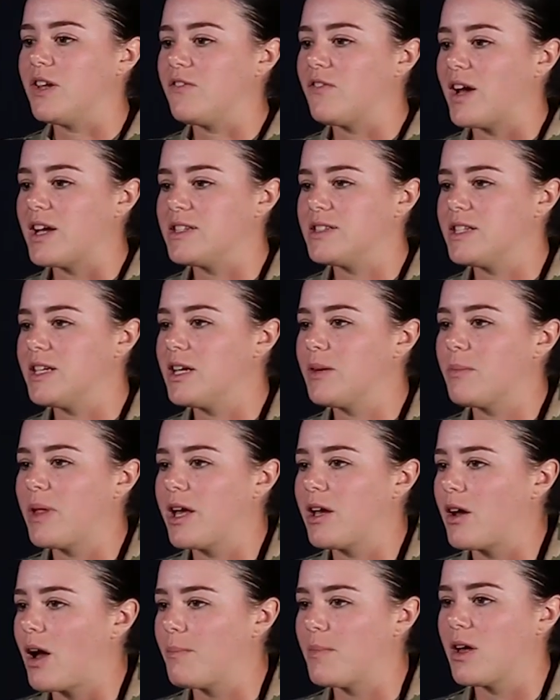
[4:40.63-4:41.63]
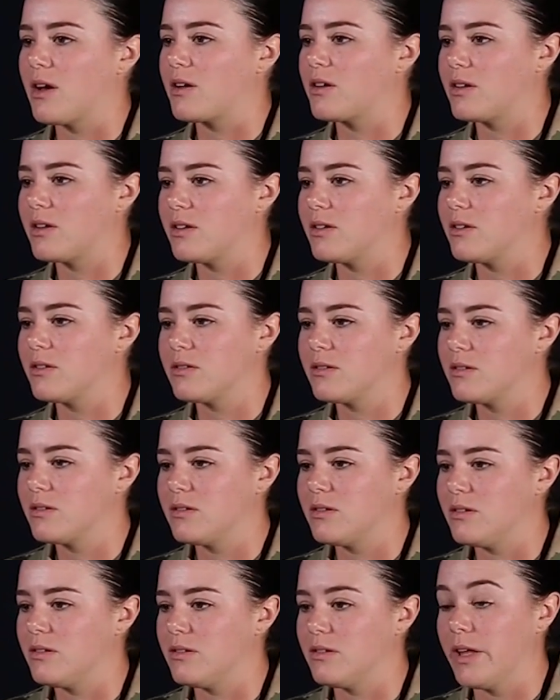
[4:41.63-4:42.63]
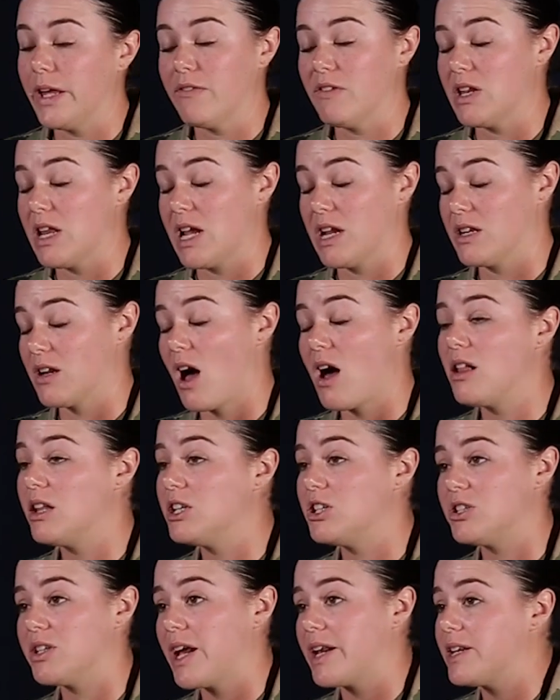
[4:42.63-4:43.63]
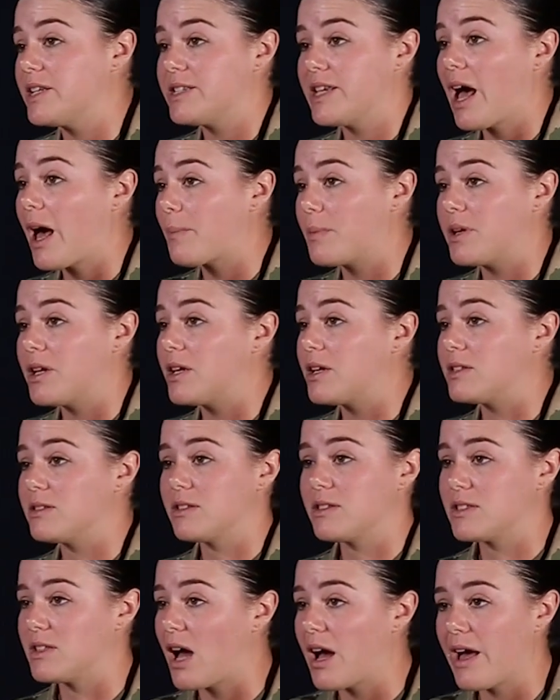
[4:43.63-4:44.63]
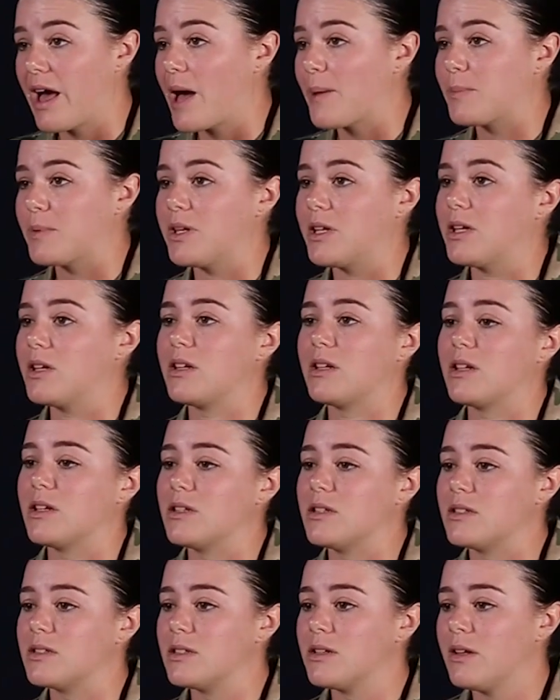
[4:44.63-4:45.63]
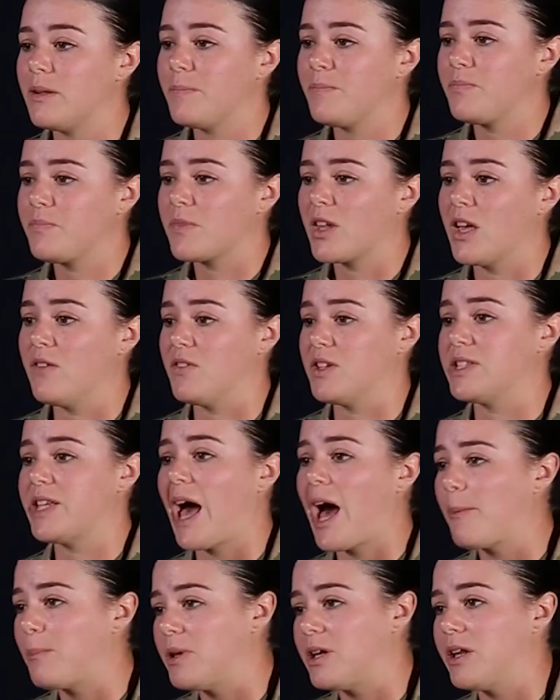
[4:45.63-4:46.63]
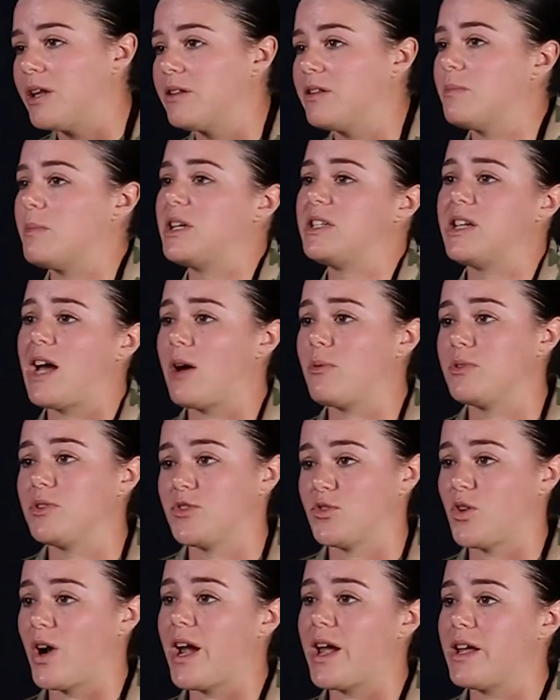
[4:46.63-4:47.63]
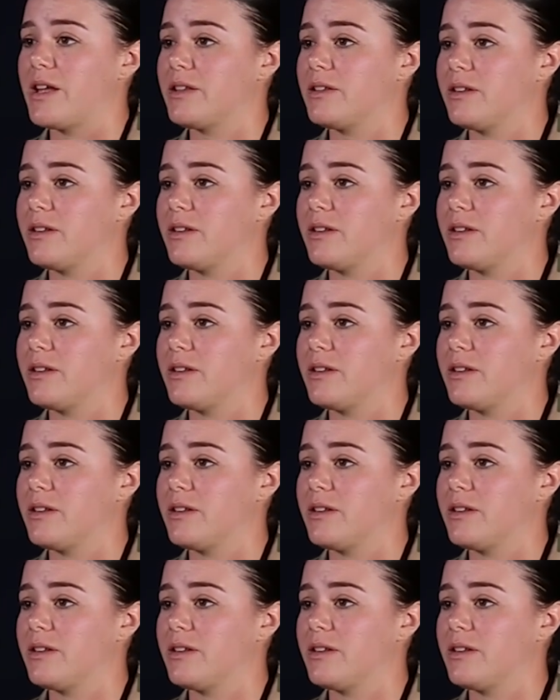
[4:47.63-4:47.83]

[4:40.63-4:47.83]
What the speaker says: I see him, like, I'm not gonna even acknowledge that it's happening, because it's not happening. Because if it's happening, then my dad was right.